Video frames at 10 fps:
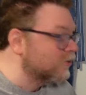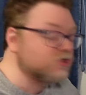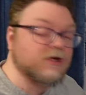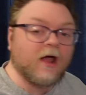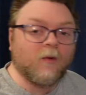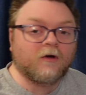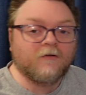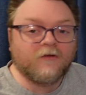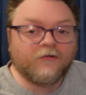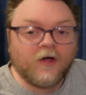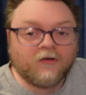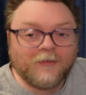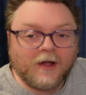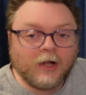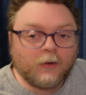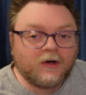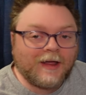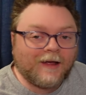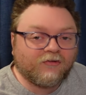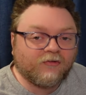Gee, I wonder if this song is about Lower
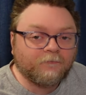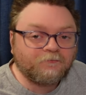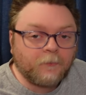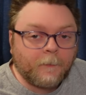Decks.